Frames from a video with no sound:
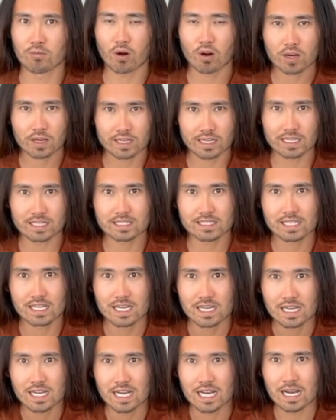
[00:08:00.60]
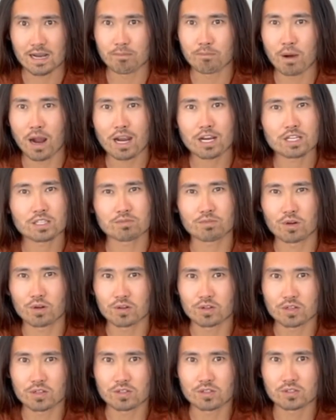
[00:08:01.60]
markets, uh, buyer's
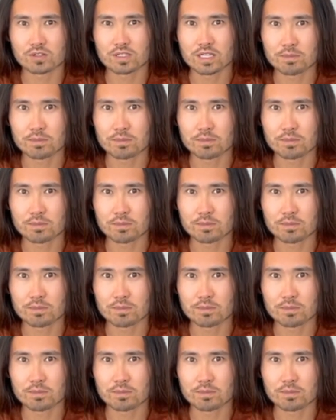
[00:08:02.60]
brokers